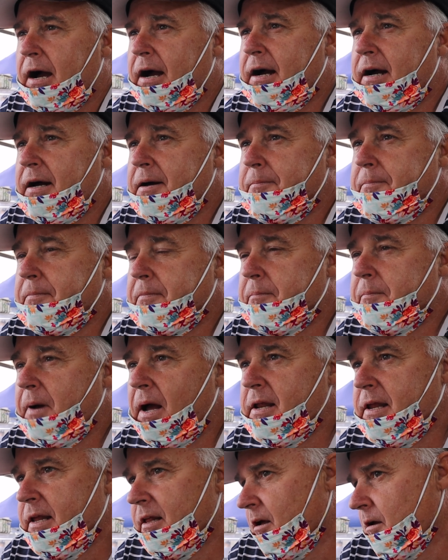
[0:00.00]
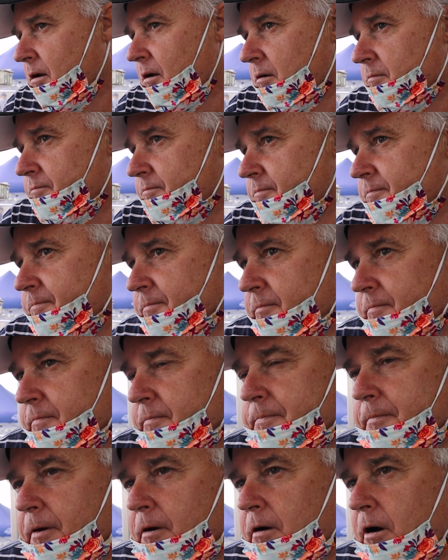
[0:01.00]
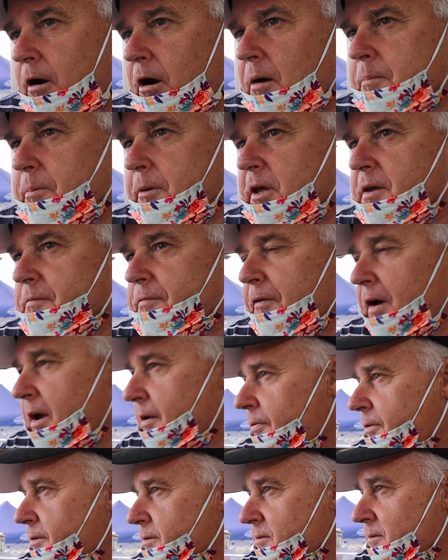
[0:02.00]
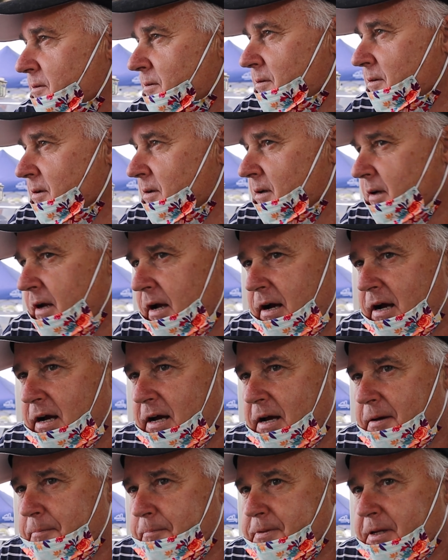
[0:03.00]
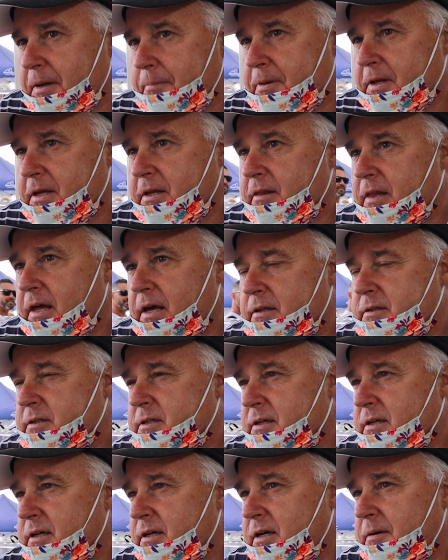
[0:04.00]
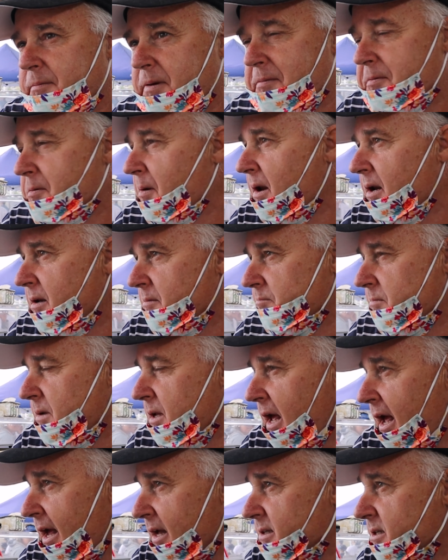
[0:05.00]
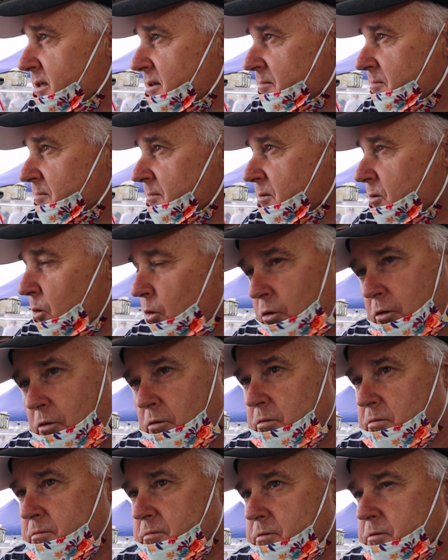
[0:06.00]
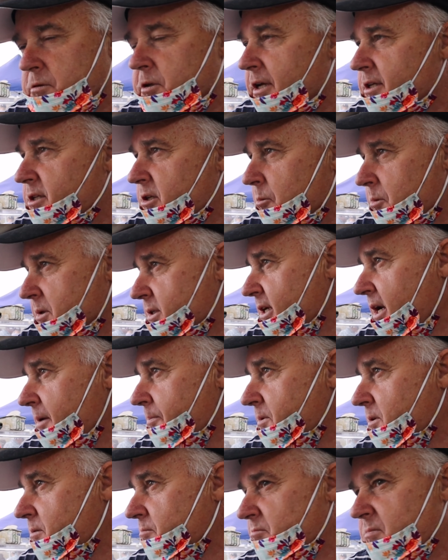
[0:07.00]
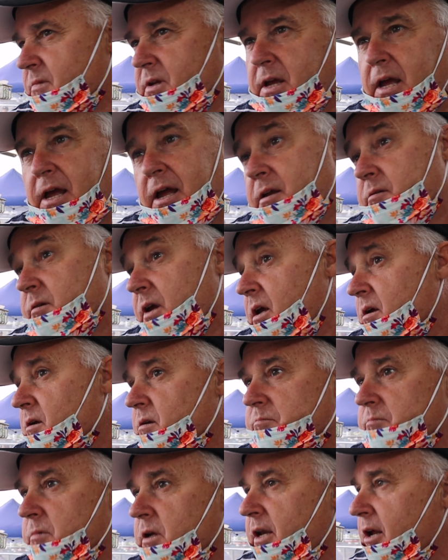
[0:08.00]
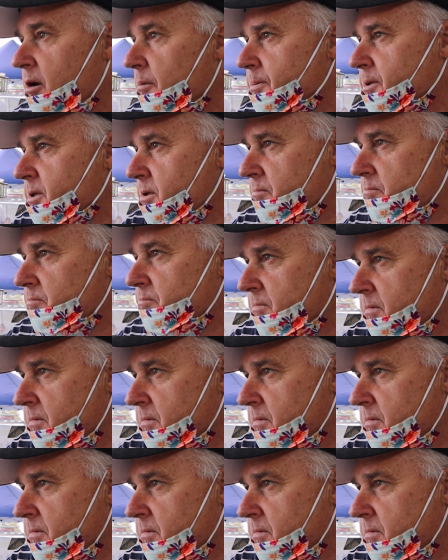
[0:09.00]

Um, maybe I, uh, I believe faith um, something that um, everyone has or needs to accept, and yeah, it helps